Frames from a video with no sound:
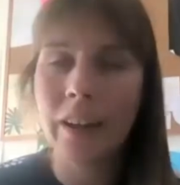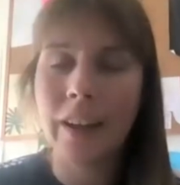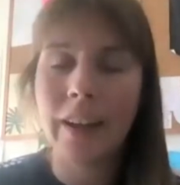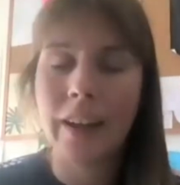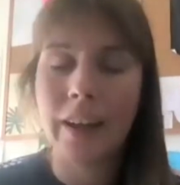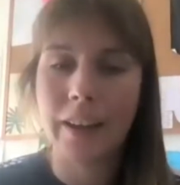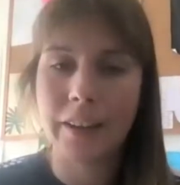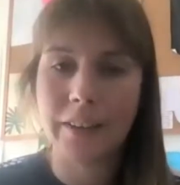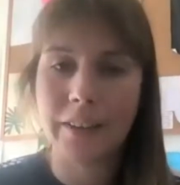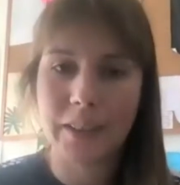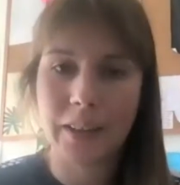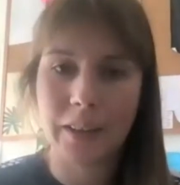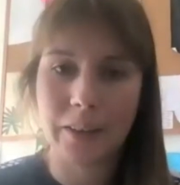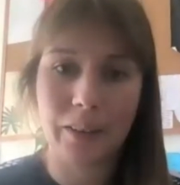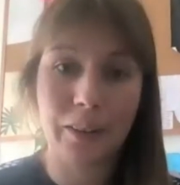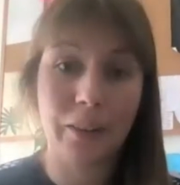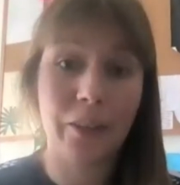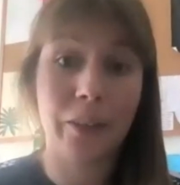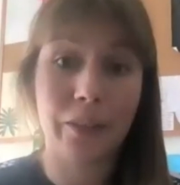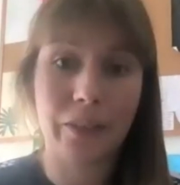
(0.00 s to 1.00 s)
And so
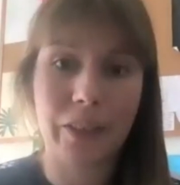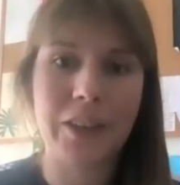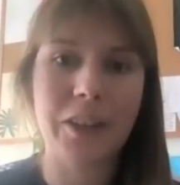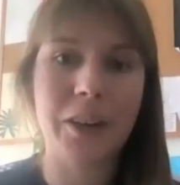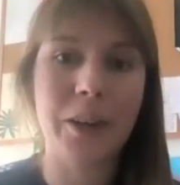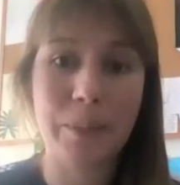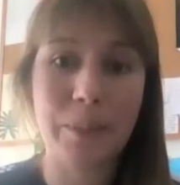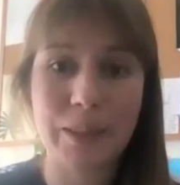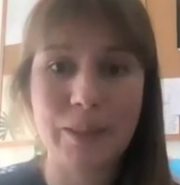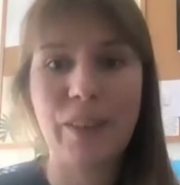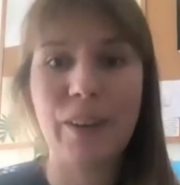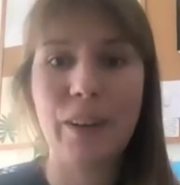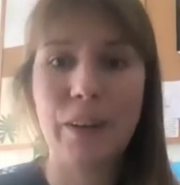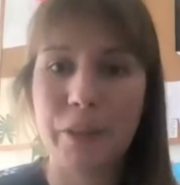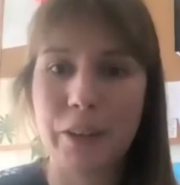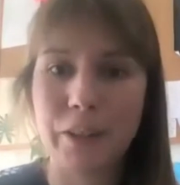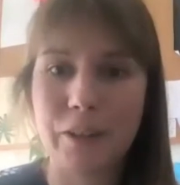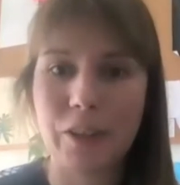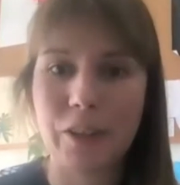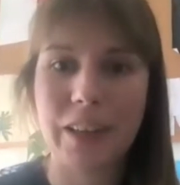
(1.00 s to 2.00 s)
a lot of the time it's very
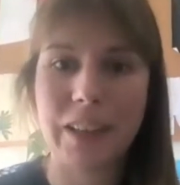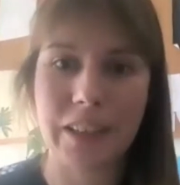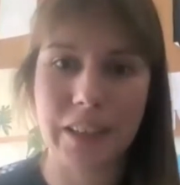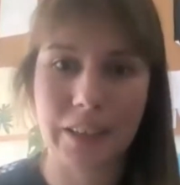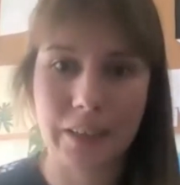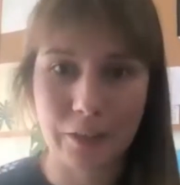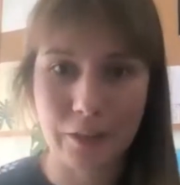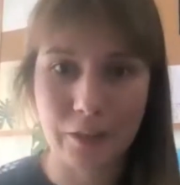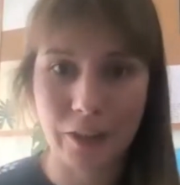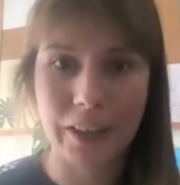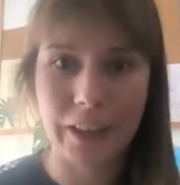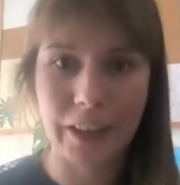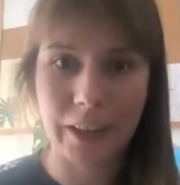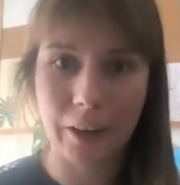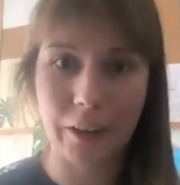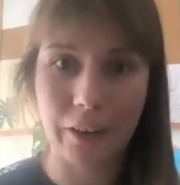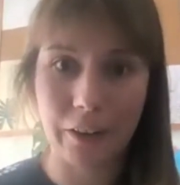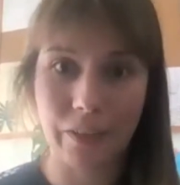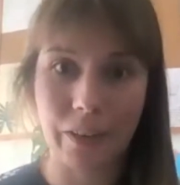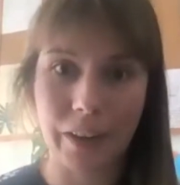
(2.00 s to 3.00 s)
frustrating to try and
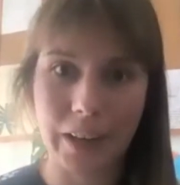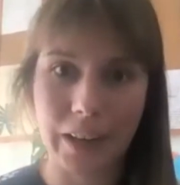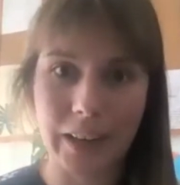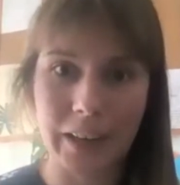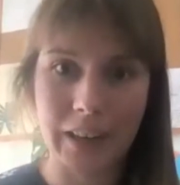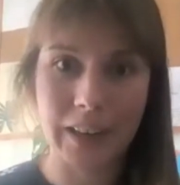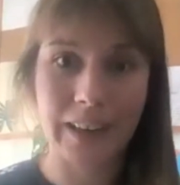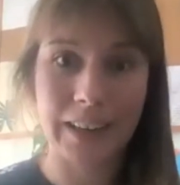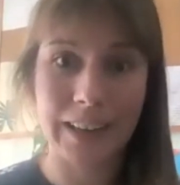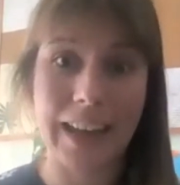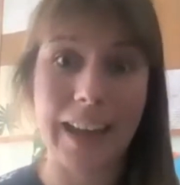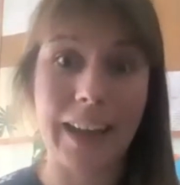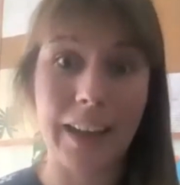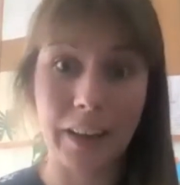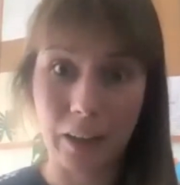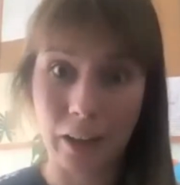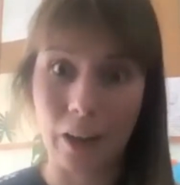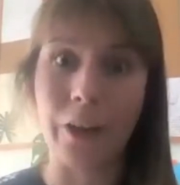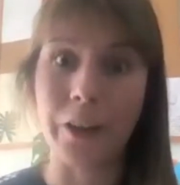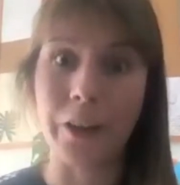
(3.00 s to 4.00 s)
kind of like get
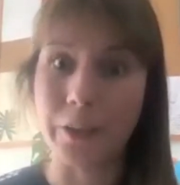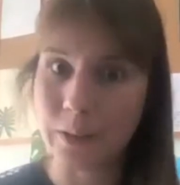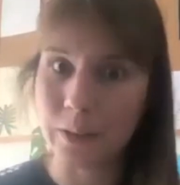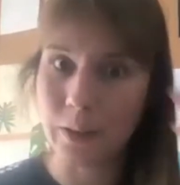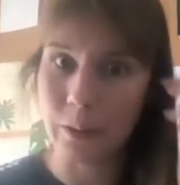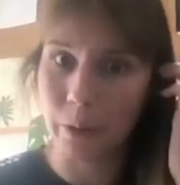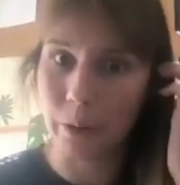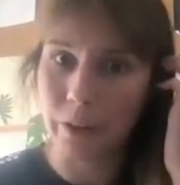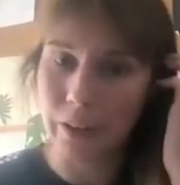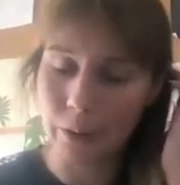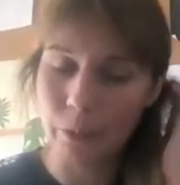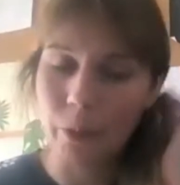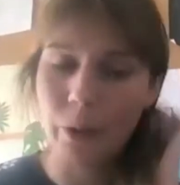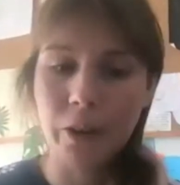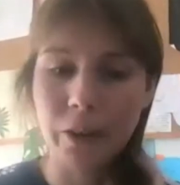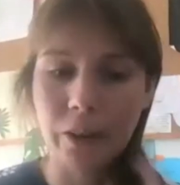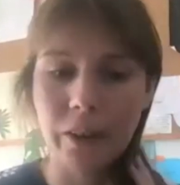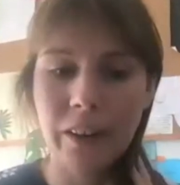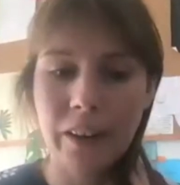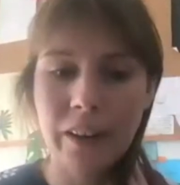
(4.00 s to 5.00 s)
close to what you
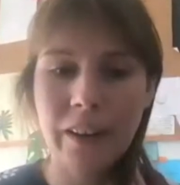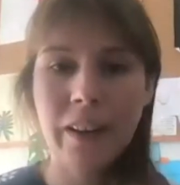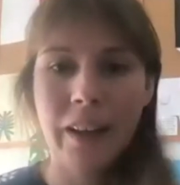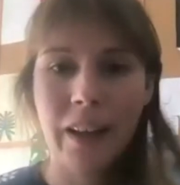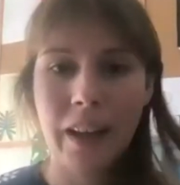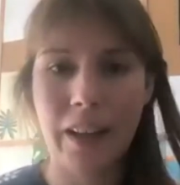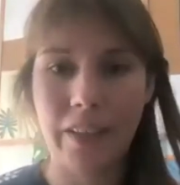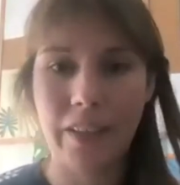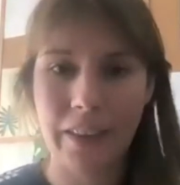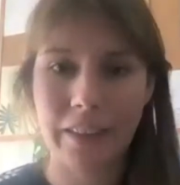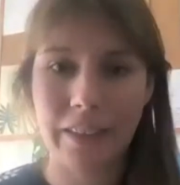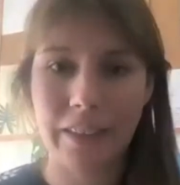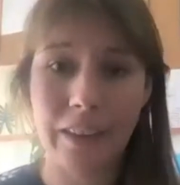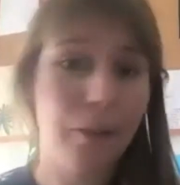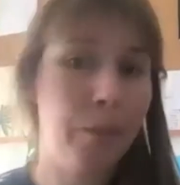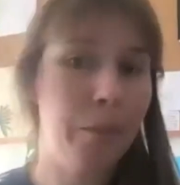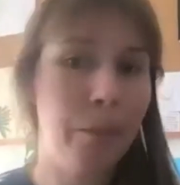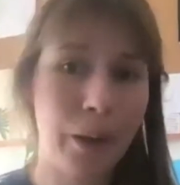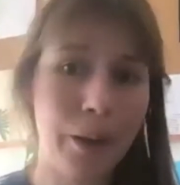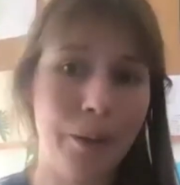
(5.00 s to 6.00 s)
want. And then there
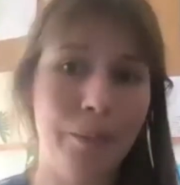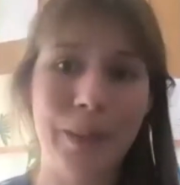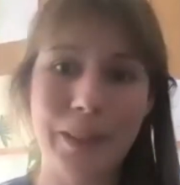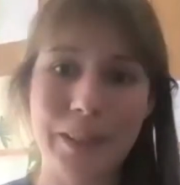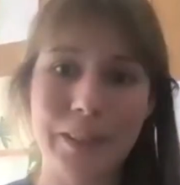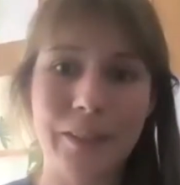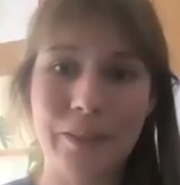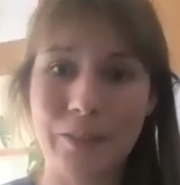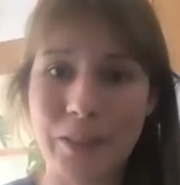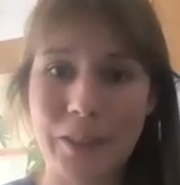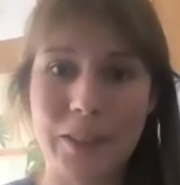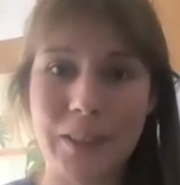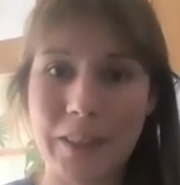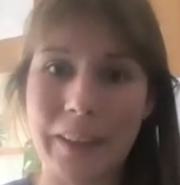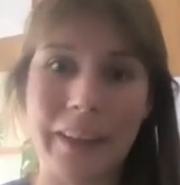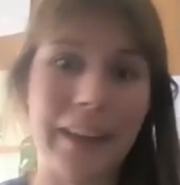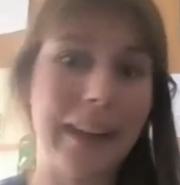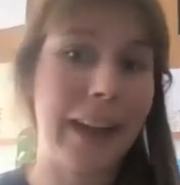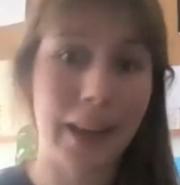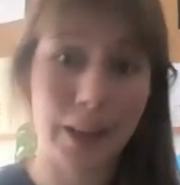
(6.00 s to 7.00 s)
are moments of just
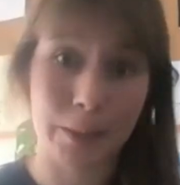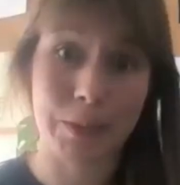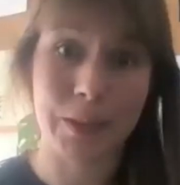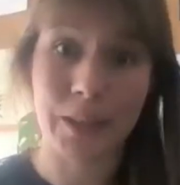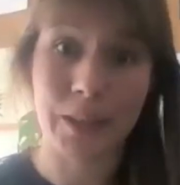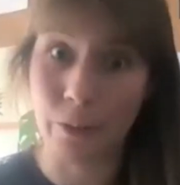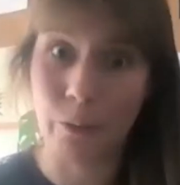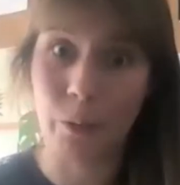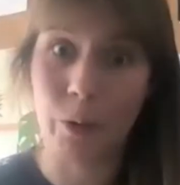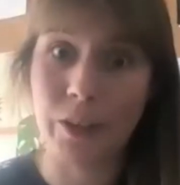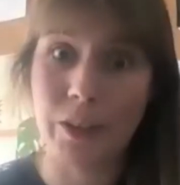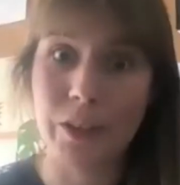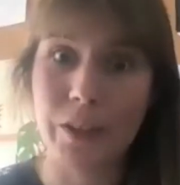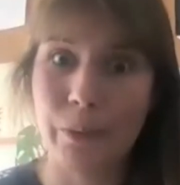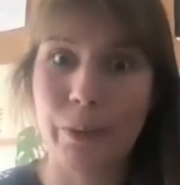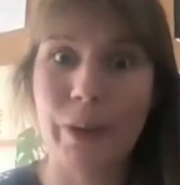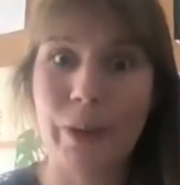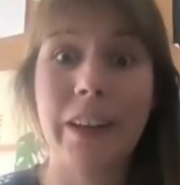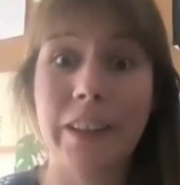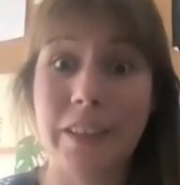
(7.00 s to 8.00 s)
like absolute wonder
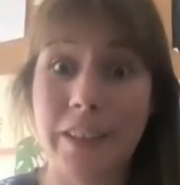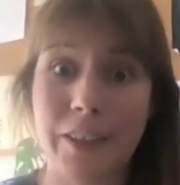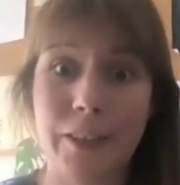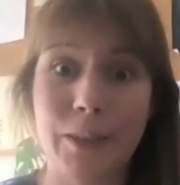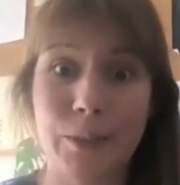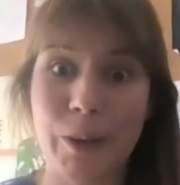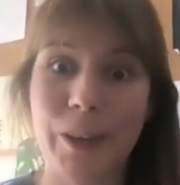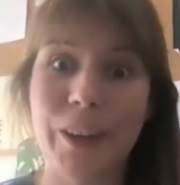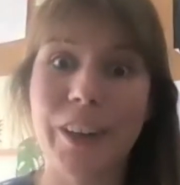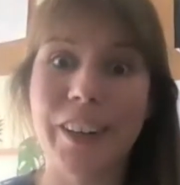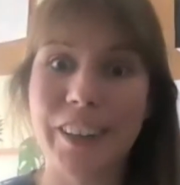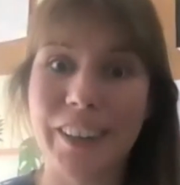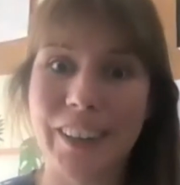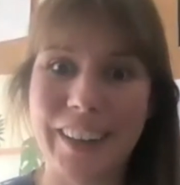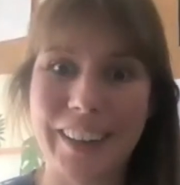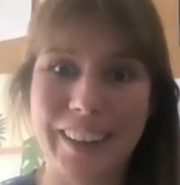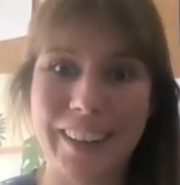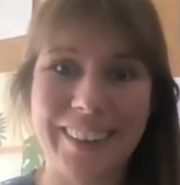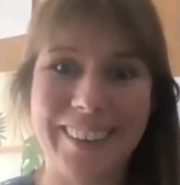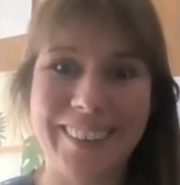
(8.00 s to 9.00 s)
when it does work,
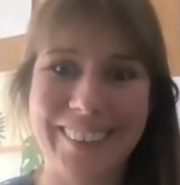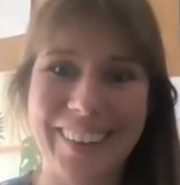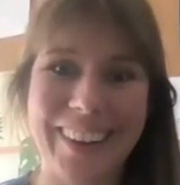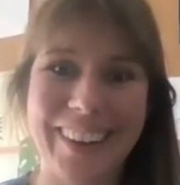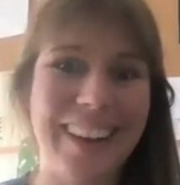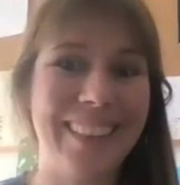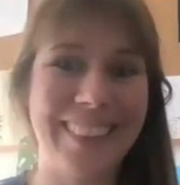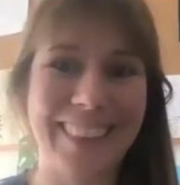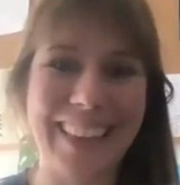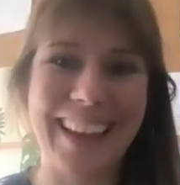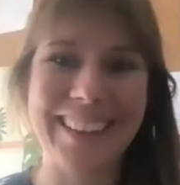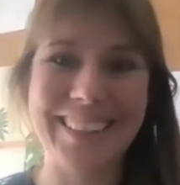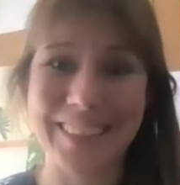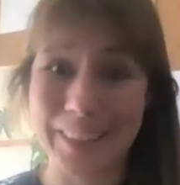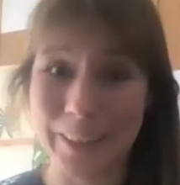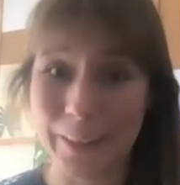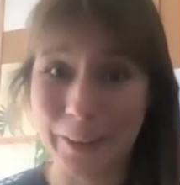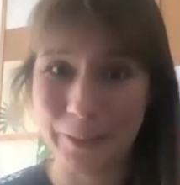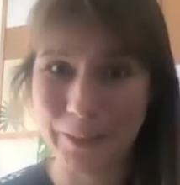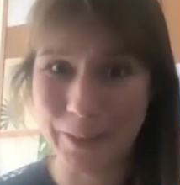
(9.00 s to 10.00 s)
and like that's
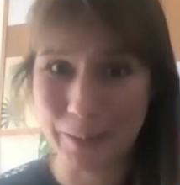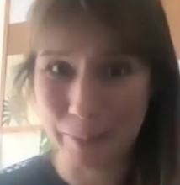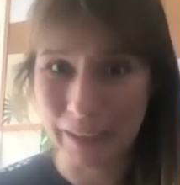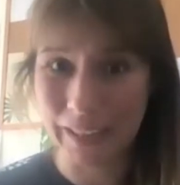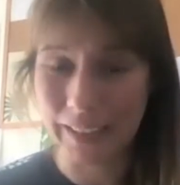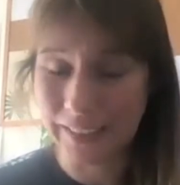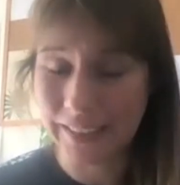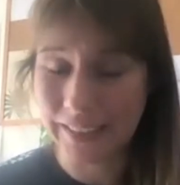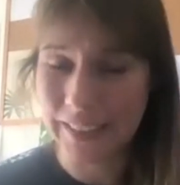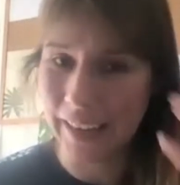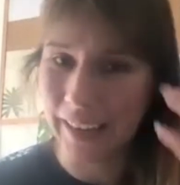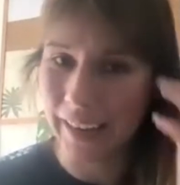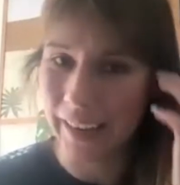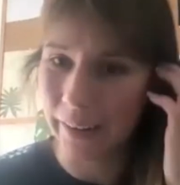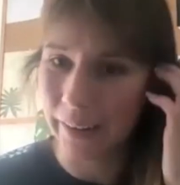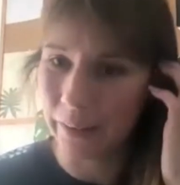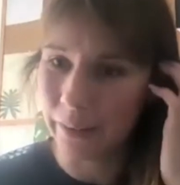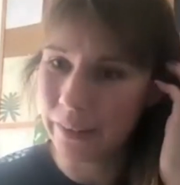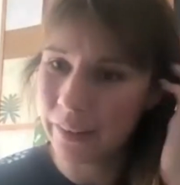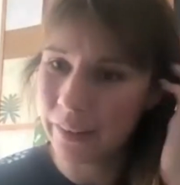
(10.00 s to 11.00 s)
enough to balance it out.